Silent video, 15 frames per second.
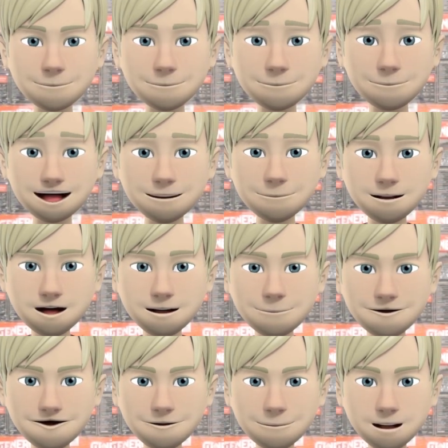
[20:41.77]
Your
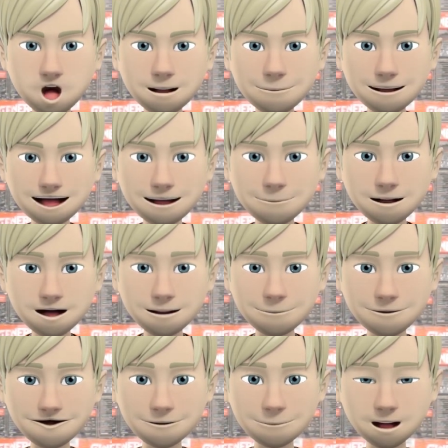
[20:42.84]
customers need to receive
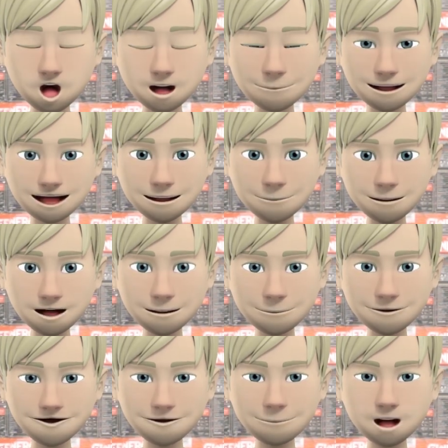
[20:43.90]
full attention
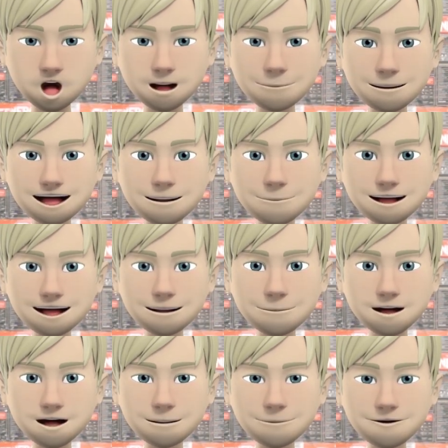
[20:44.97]
to help with any
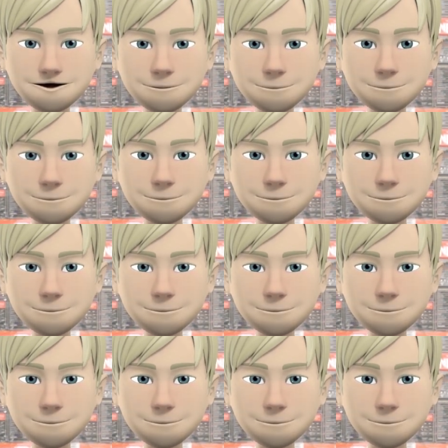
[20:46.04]
problems.